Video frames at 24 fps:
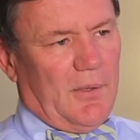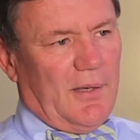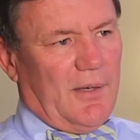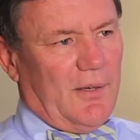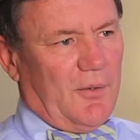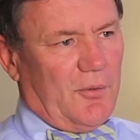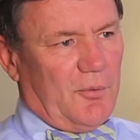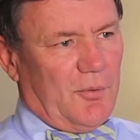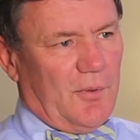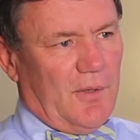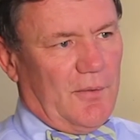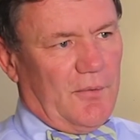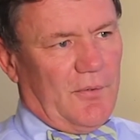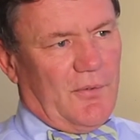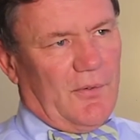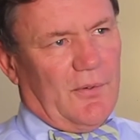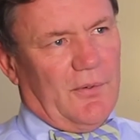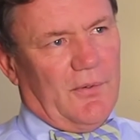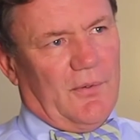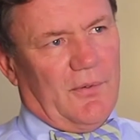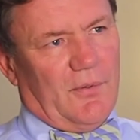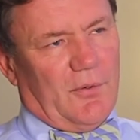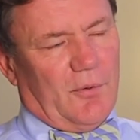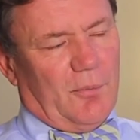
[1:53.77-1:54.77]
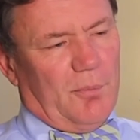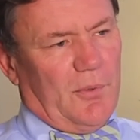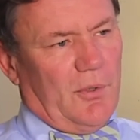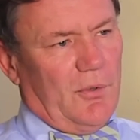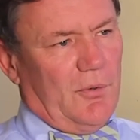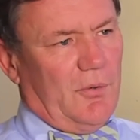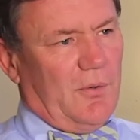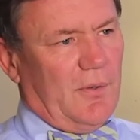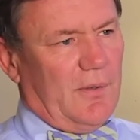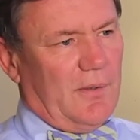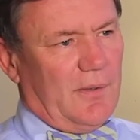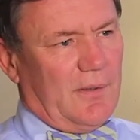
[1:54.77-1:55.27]
House references or
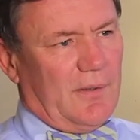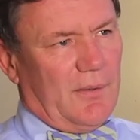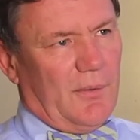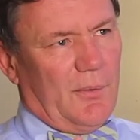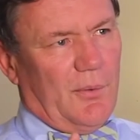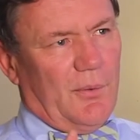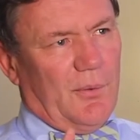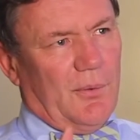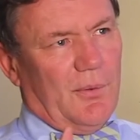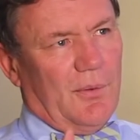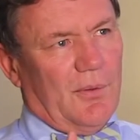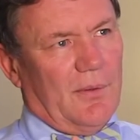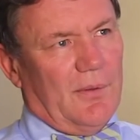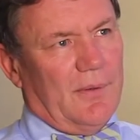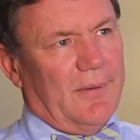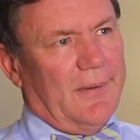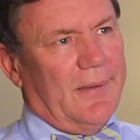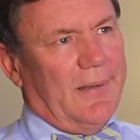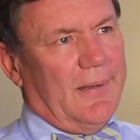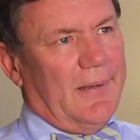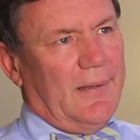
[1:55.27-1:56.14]
music or